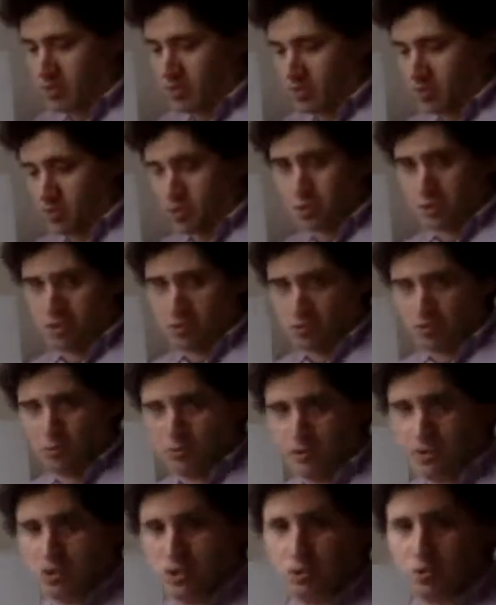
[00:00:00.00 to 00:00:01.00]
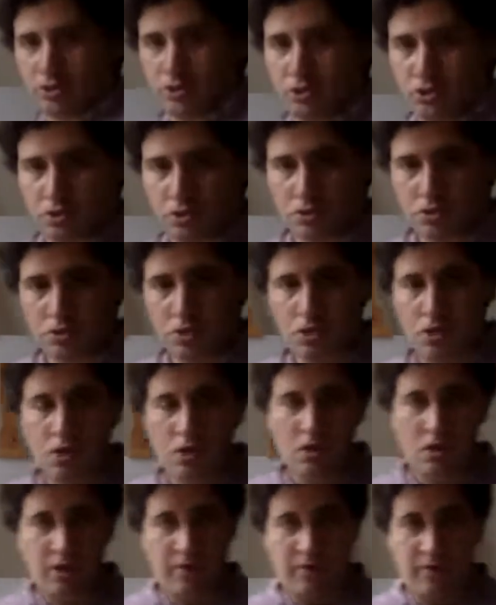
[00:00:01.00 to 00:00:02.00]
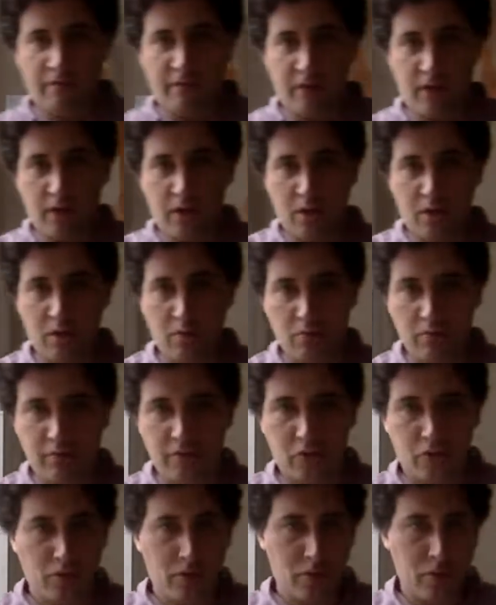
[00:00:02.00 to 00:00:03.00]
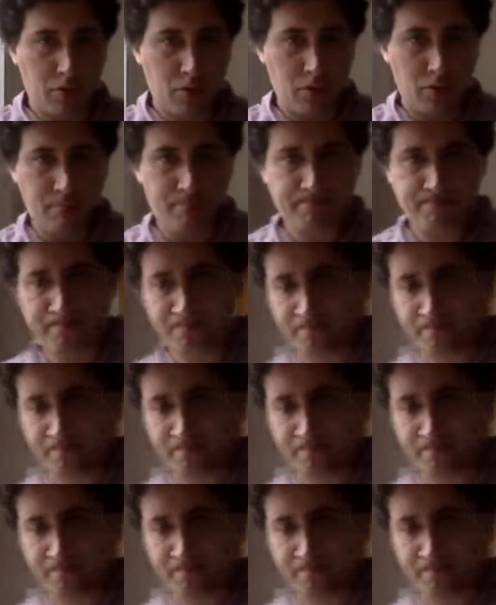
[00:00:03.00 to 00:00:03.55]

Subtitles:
Those are their only choices. They have a finite number of choices.